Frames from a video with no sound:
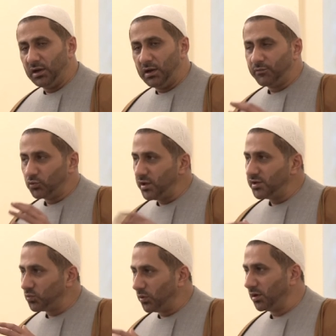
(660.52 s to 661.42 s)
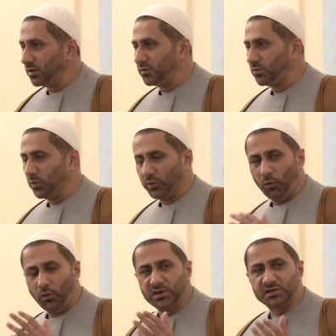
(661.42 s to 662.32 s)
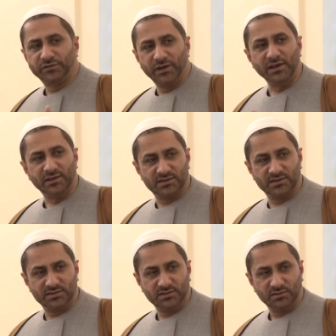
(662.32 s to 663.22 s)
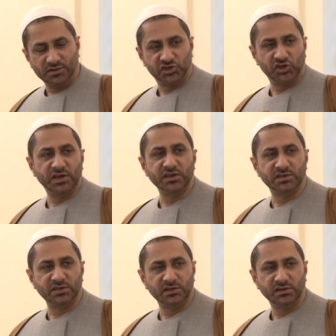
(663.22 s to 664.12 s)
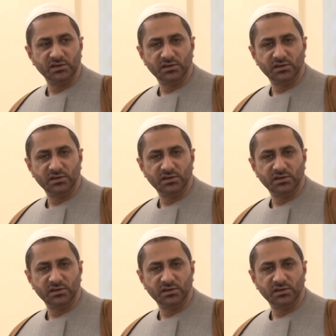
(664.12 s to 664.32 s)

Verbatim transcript: If today's world, with all its faiths Christianity,